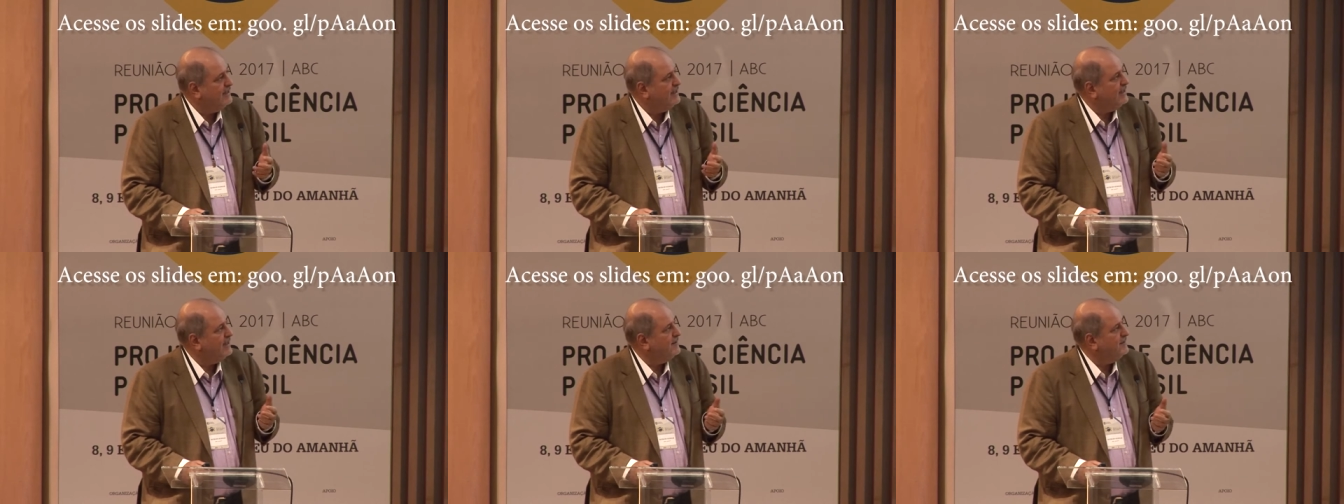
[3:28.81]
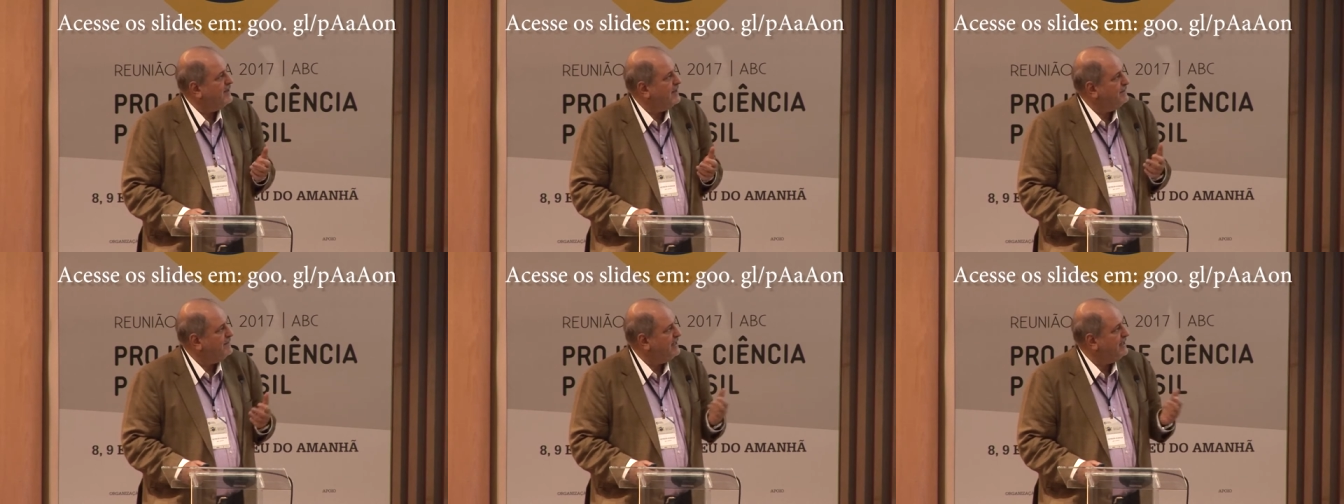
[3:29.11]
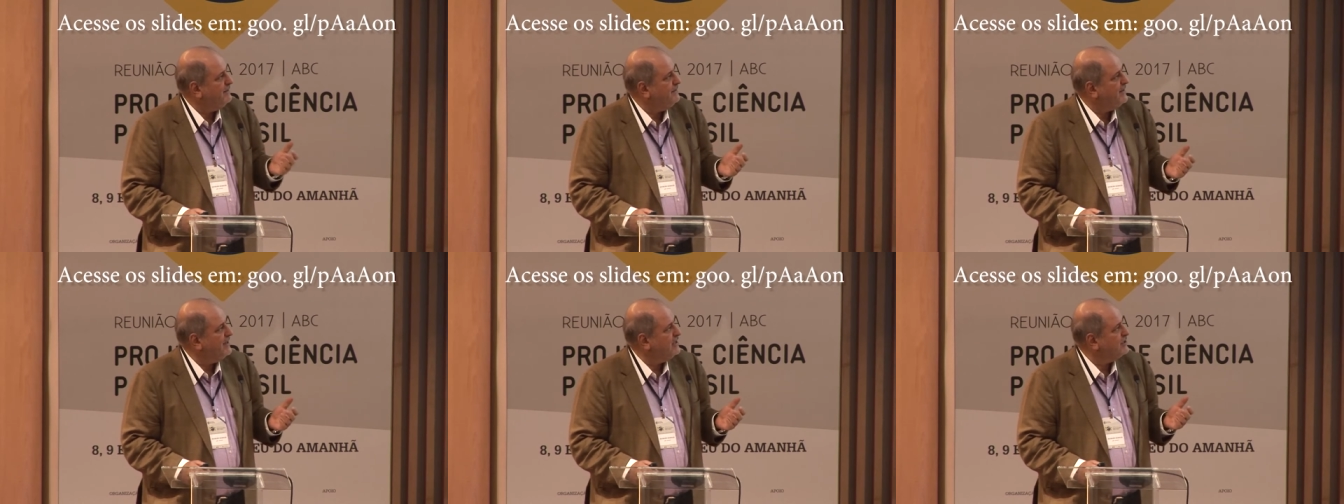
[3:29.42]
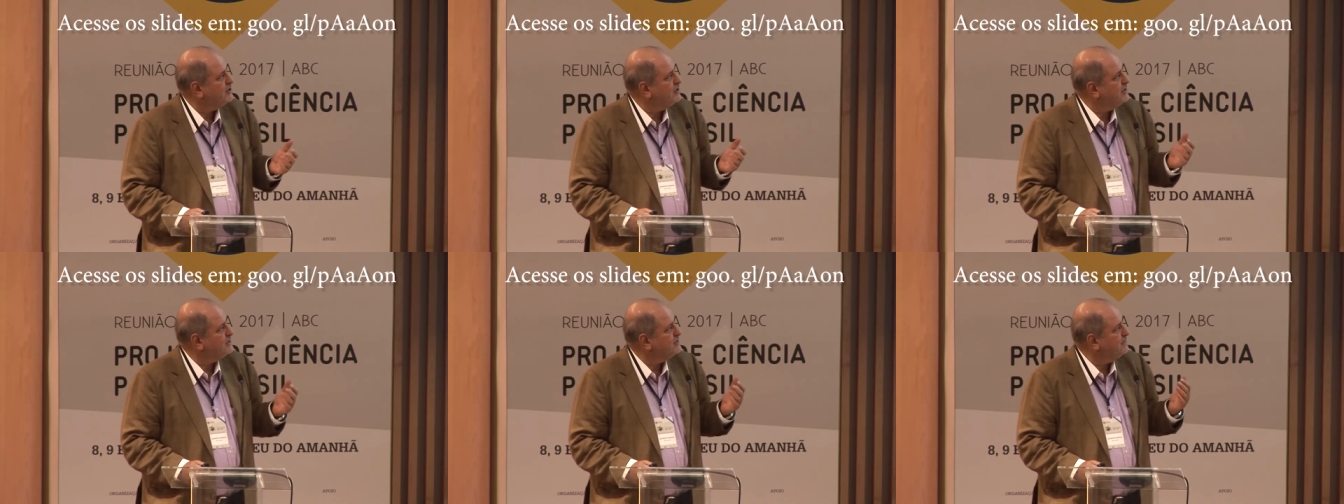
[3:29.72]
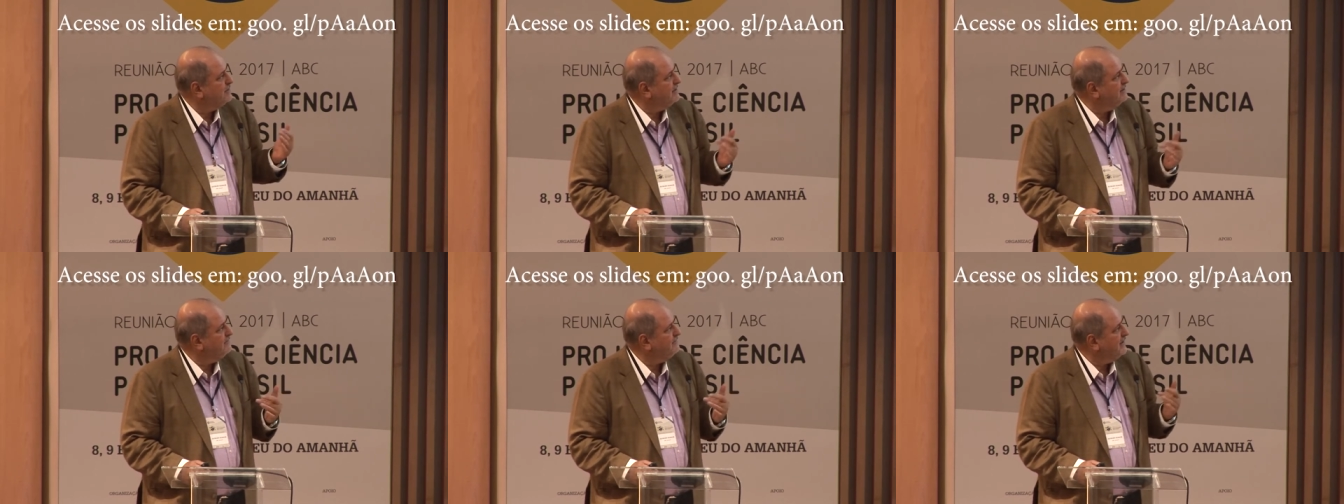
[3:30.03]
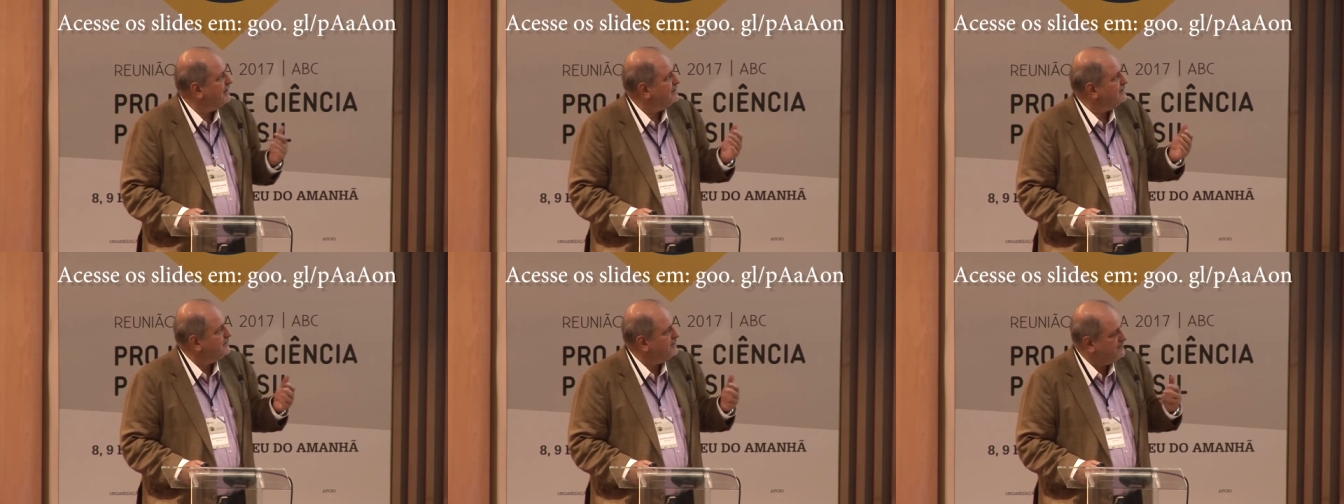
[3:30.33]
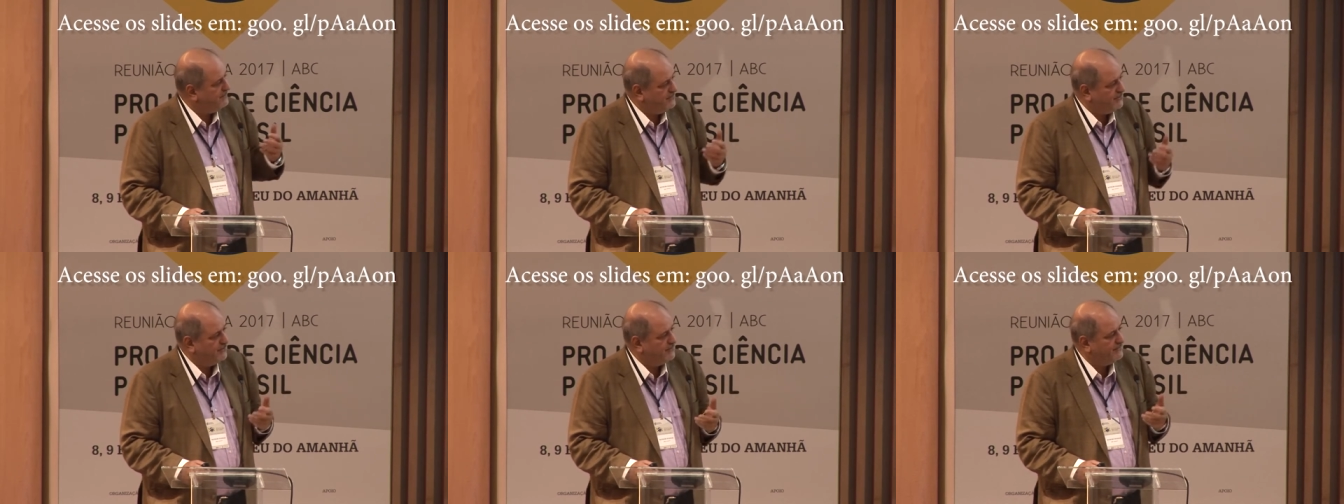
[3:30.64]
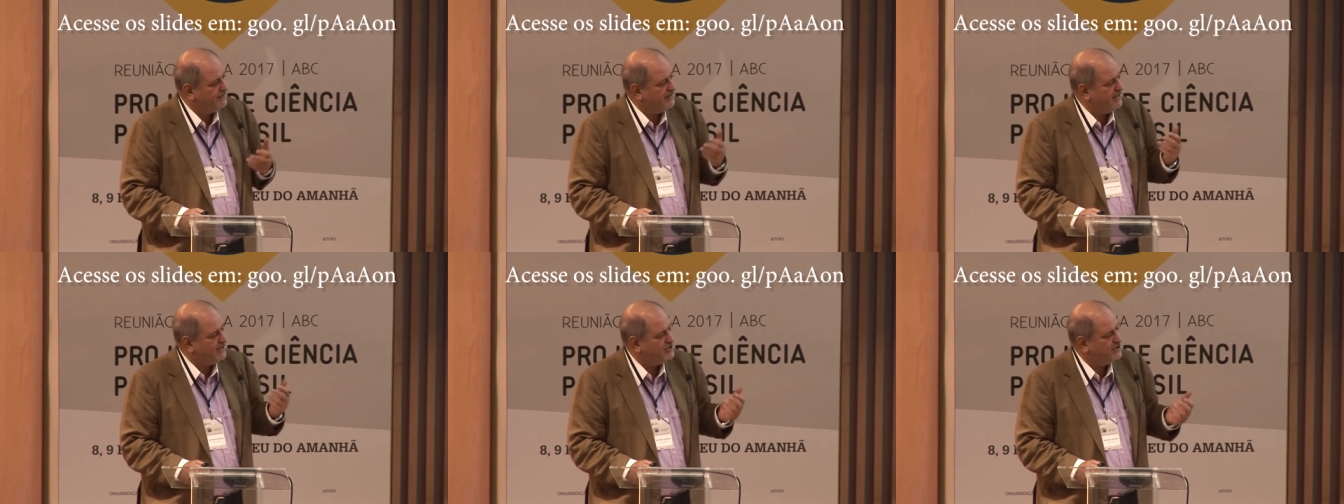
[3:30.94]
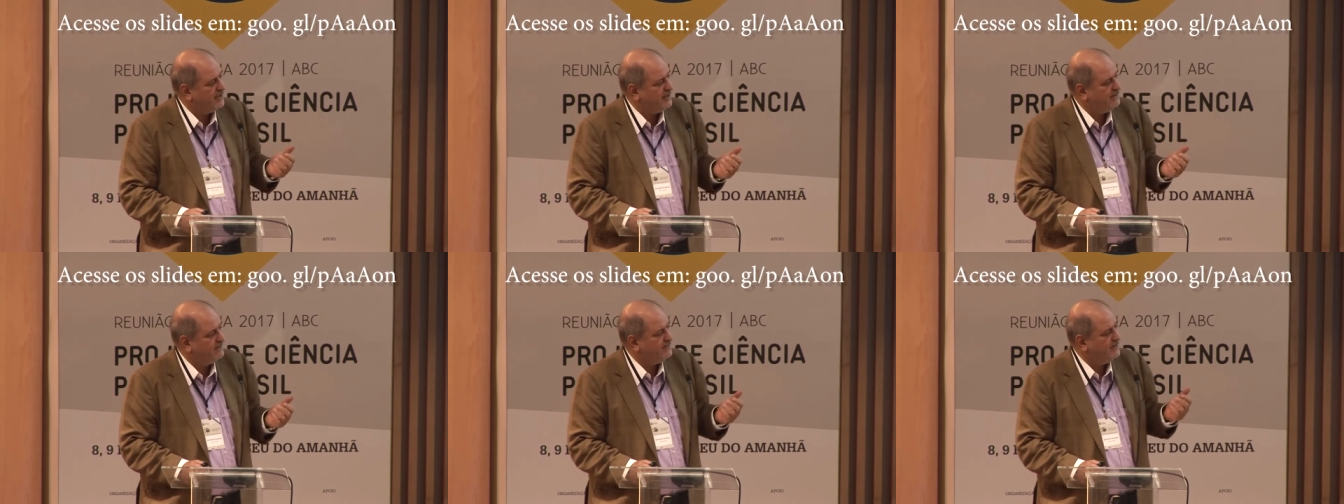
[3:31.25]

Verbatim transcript: uh, by many patients who are infected with both HIV,